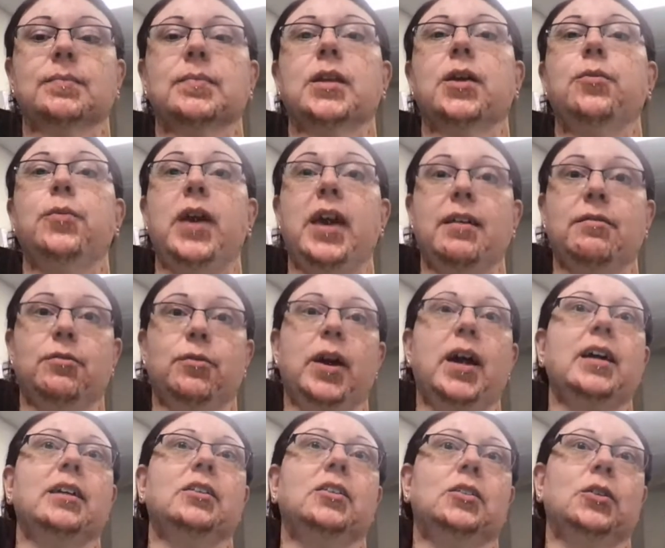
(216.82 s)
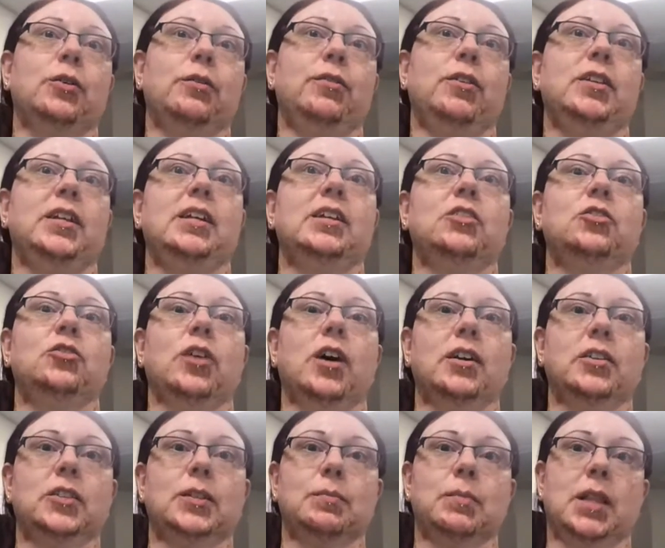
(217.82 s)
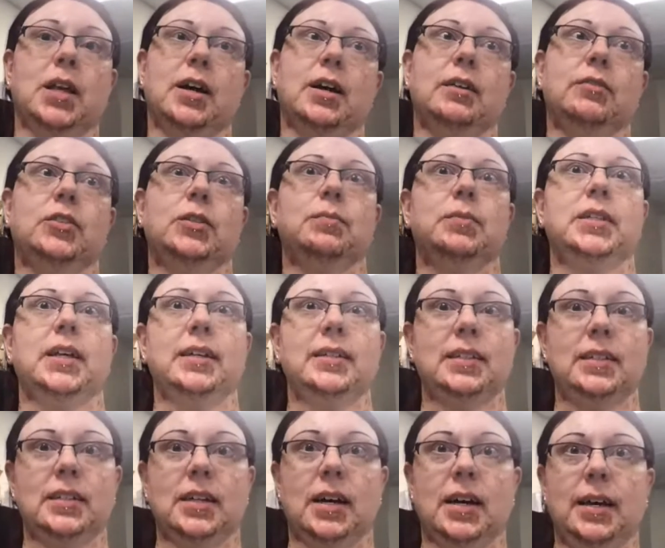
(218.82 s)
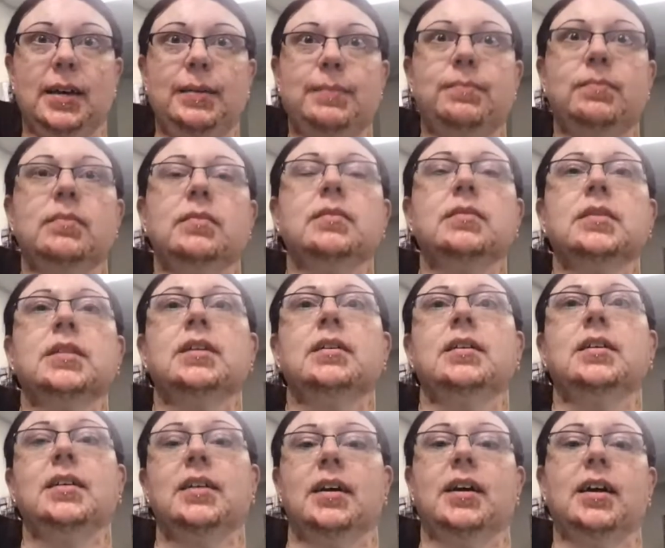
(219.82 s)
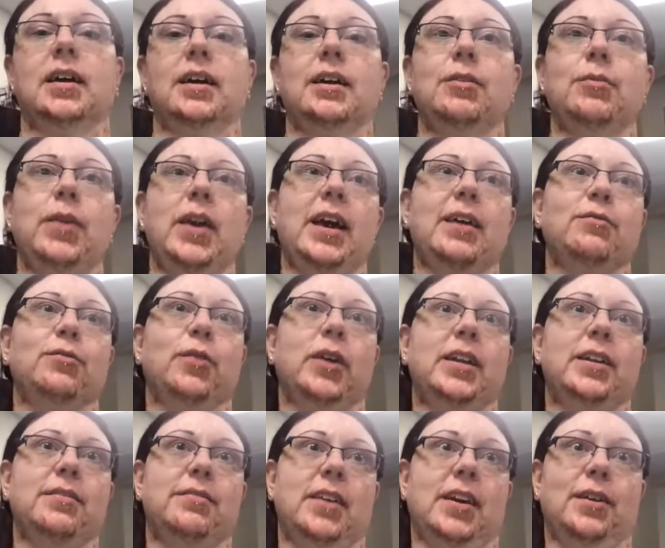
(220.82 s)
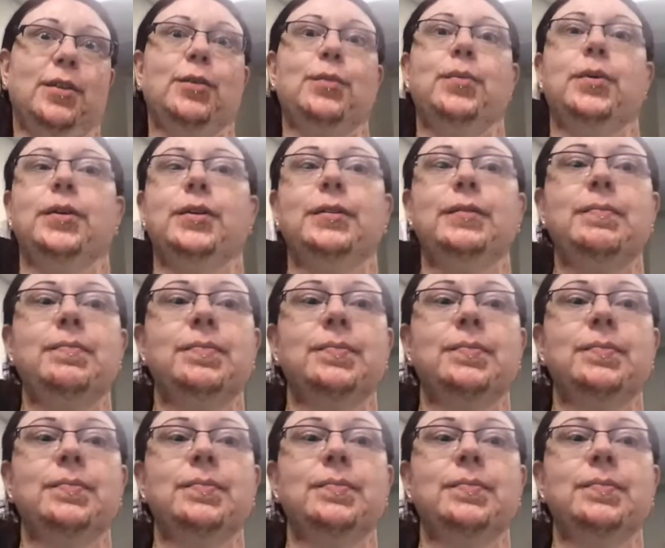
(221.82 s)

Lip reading: We have red, so if you need to draw some love, some sexy time, we have red available.